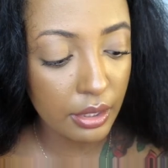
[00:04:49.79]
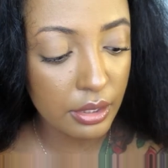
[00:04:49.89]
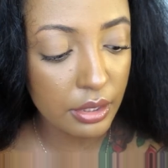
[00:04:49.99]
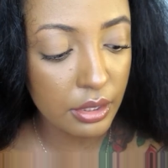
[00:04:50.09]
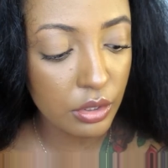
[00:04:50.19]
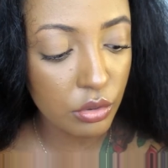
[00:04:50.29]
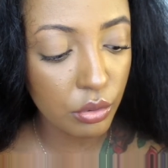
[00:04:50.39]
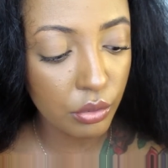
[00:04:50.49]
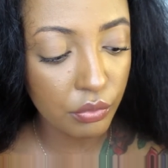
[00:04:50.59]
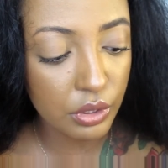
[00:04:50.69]
this is the
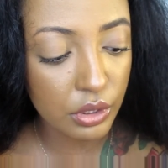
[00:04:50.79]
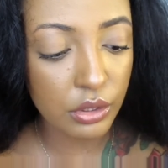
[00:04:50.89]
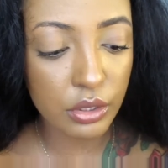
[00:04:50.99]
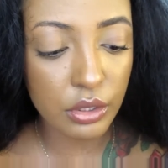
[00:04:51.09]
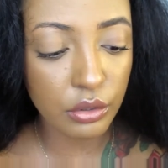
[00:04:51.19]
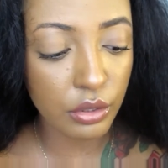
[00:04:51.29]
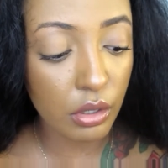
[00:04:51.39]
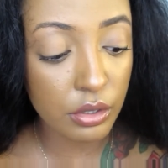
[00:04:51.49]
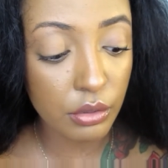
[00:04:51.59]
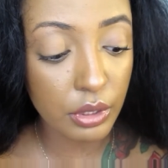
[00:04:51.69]
Studio Finish Concealer,
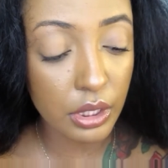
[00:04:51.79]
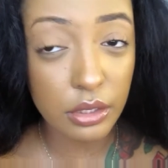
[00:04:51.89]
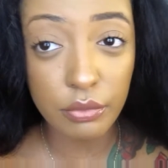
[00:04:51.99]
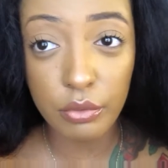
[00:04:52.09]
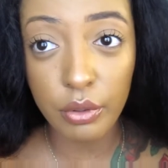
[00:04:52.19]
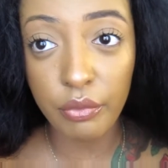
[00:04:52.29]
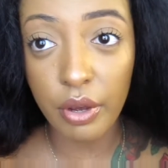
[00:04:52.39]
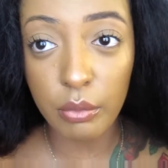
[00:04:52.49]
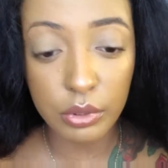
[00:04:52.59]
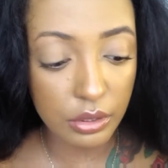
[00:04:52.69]
also in
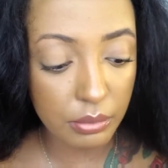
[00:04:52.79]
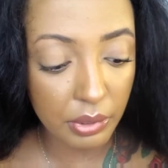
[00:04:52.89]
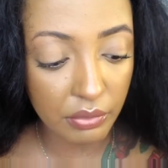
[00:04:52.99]
NC45, which is my